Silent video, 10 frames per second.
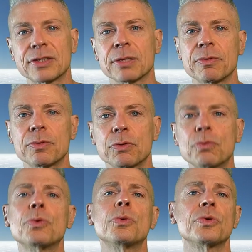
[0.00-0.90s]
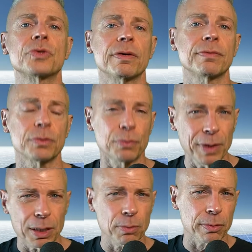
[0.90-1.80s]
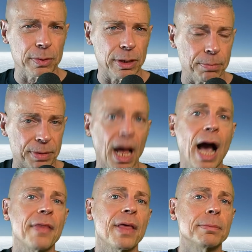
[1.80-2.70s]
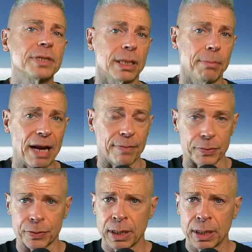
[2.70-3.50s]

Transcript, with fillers: some of the rules of the real world and apply them to the metaverse.